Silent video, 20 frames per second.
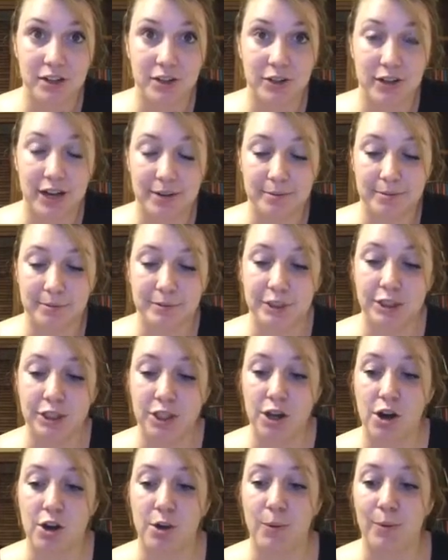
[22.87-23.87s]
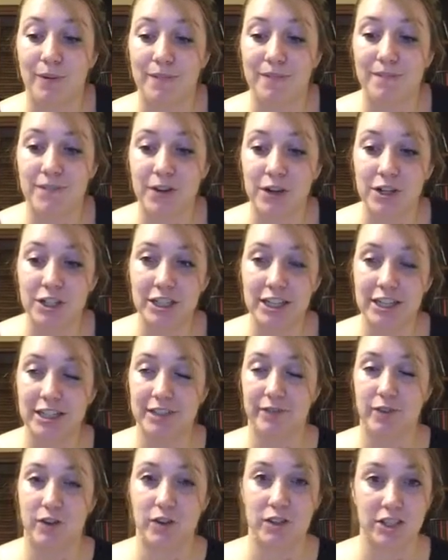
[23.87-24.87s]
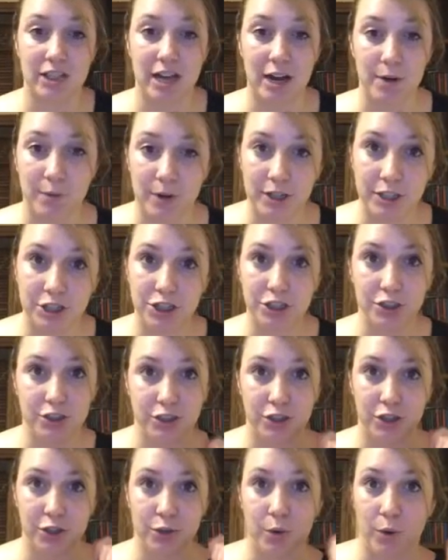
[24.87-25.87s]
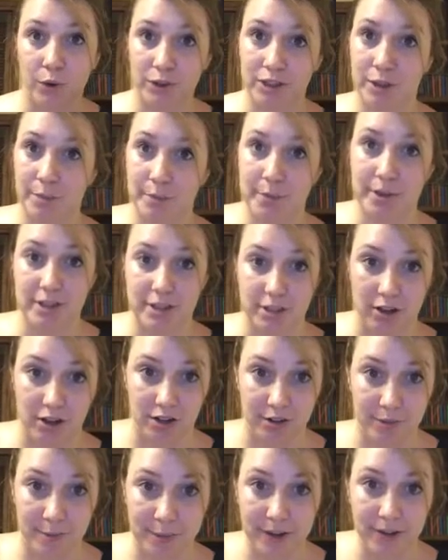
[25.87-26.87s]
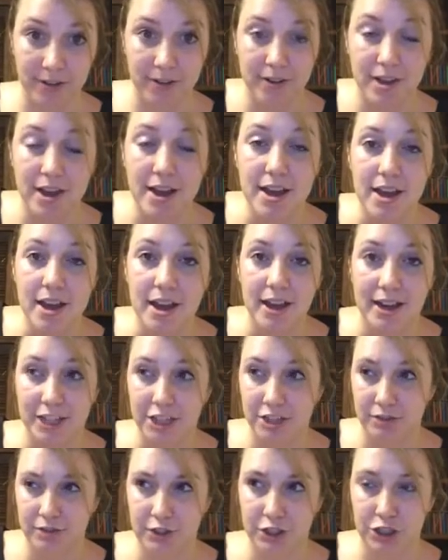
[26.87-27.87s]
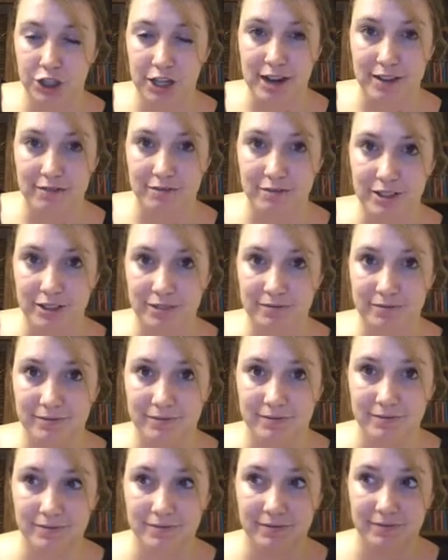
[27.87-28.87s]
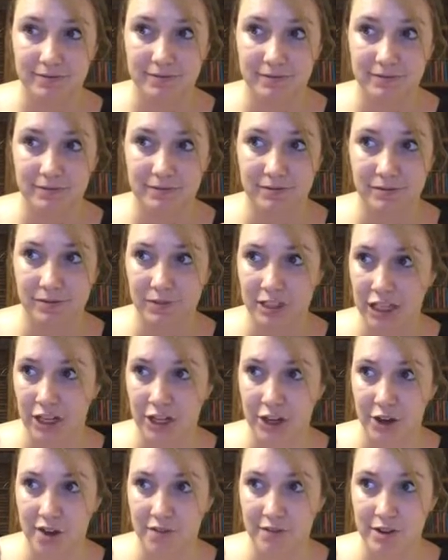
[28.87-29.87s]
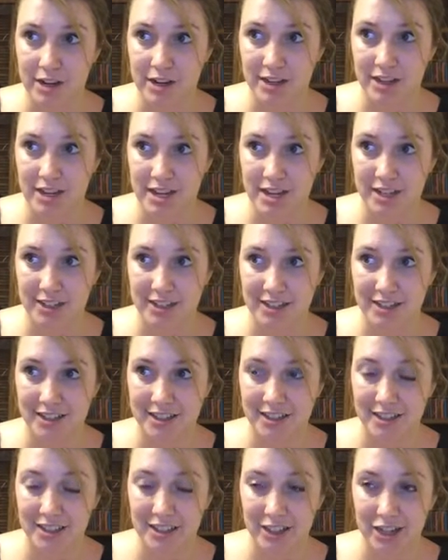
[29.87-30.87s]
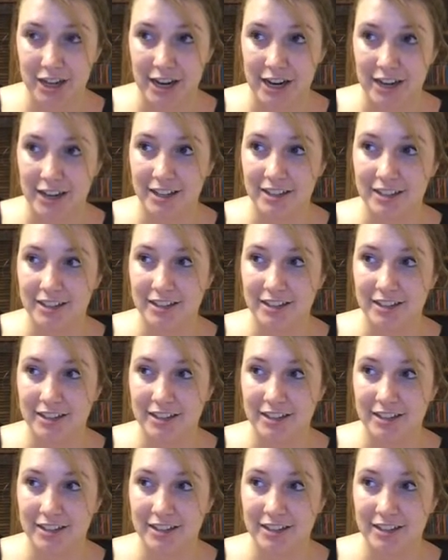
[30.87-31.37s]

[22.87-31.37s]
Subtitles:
Okay, so first things first, I want you to hold up the dollar bill. Each of you should have one. Sarah, do you have one? Okay.